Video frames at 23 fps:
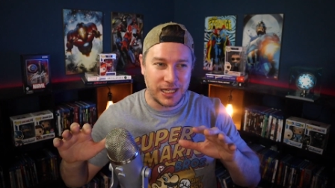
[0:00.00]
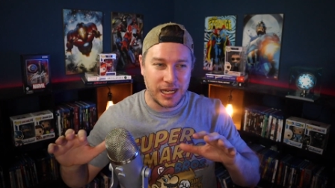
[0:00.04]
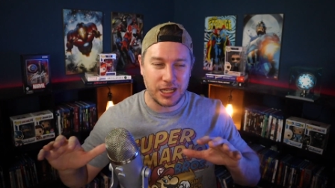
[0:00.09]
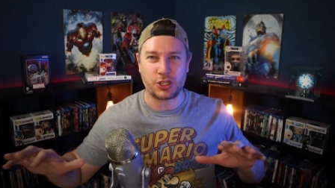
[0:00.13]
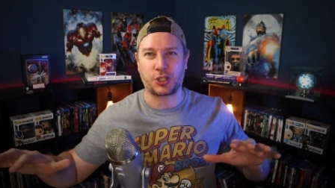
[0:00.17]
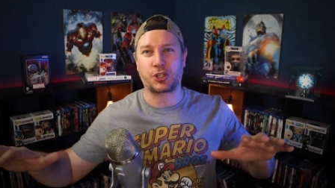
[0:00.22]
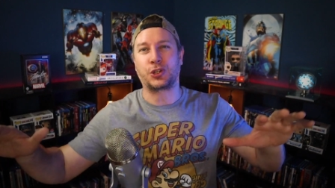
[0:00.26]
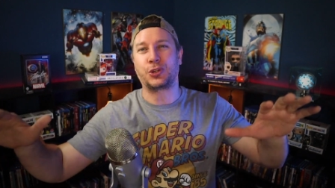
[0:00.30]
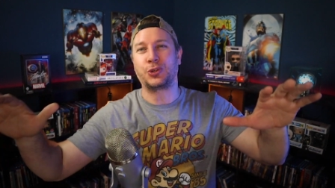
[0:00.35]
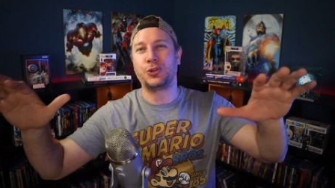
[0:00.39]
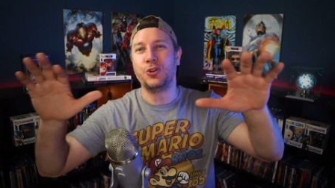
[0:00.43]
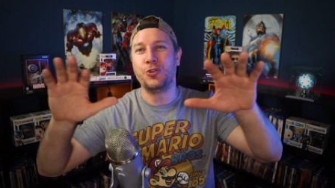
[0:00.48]
You
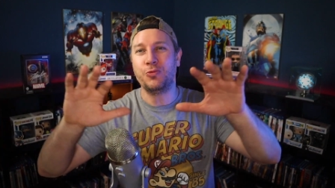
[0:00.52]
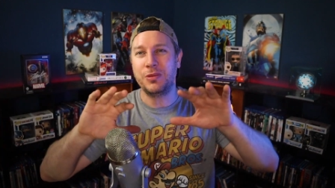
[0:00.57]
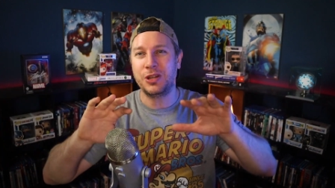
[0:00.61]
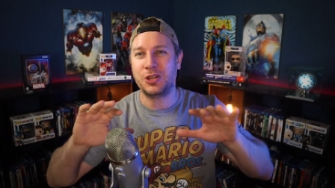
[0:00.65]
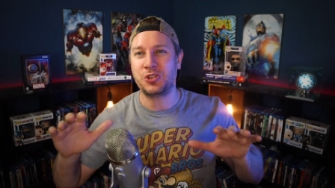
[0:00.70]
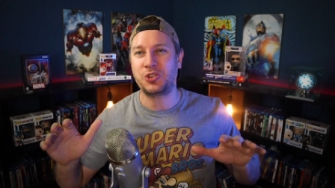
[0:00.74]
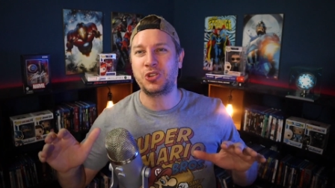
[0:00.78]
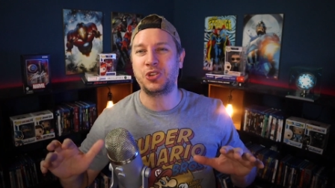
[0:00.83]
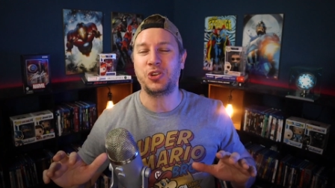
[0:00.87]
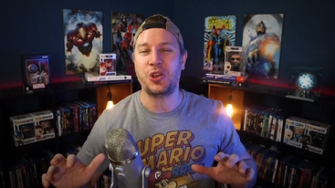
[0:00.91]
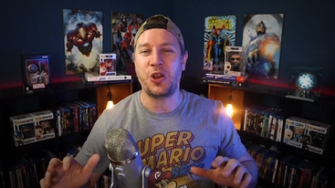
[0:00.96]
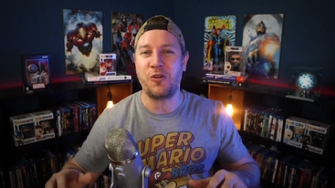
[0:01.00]
get
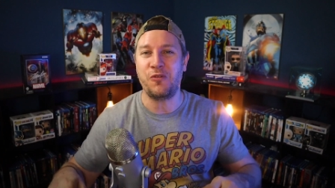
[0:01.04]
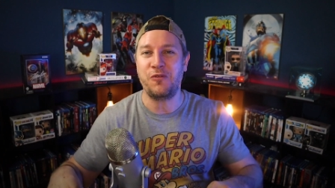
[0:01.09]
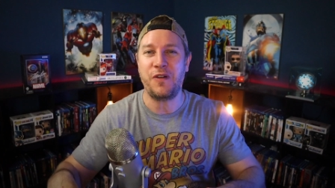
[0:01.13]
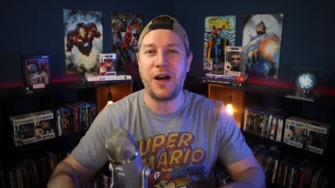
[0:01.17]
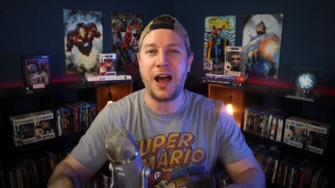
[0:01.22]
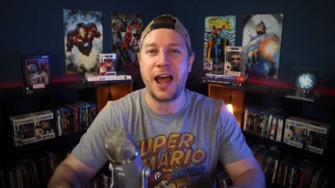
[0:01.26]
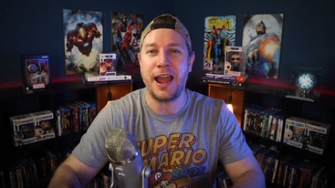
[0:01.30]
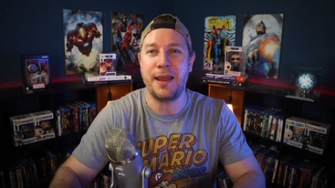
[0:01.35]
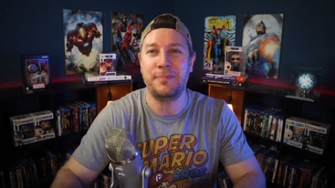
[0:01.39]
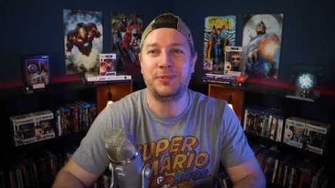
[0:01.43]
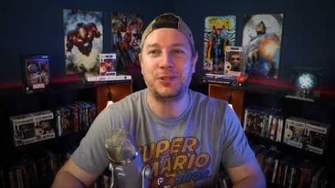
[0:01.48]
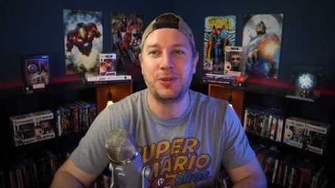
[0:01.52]
Truman Show
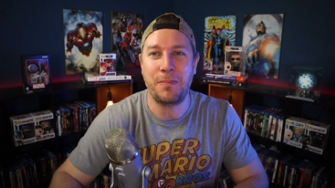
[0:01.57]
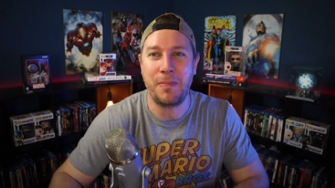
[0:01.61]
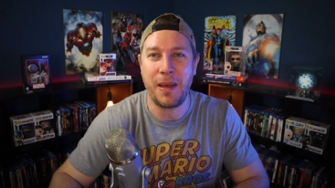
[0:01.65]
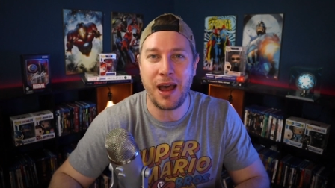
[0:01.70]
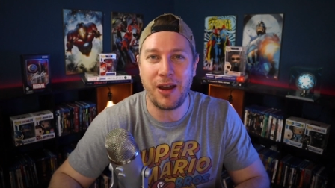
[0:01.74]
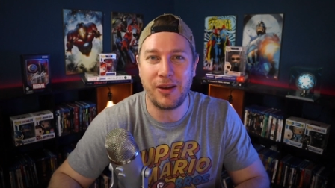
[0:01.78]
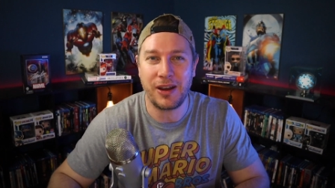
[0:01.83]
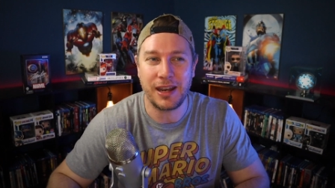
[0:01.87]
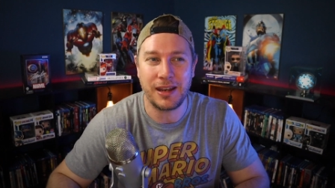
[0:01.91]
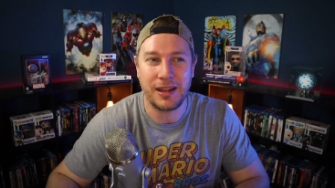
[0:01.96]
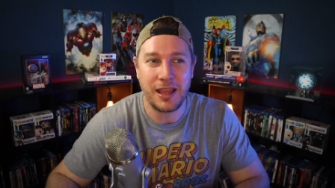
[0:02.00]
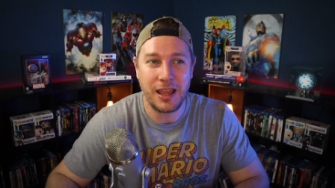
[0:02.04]
vibes
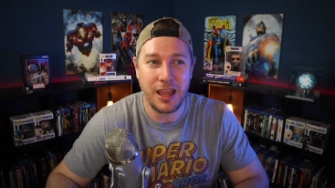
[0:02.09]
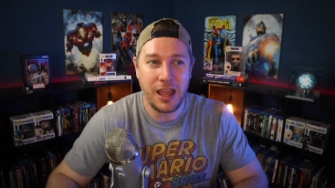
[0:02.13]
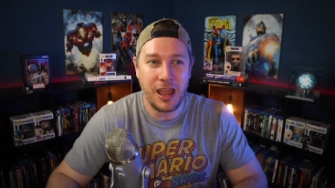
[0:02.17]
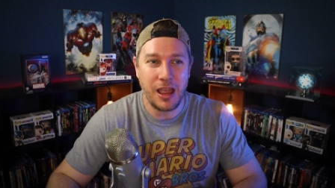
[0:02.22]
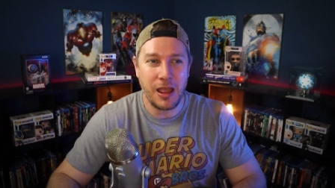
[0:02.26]
about it,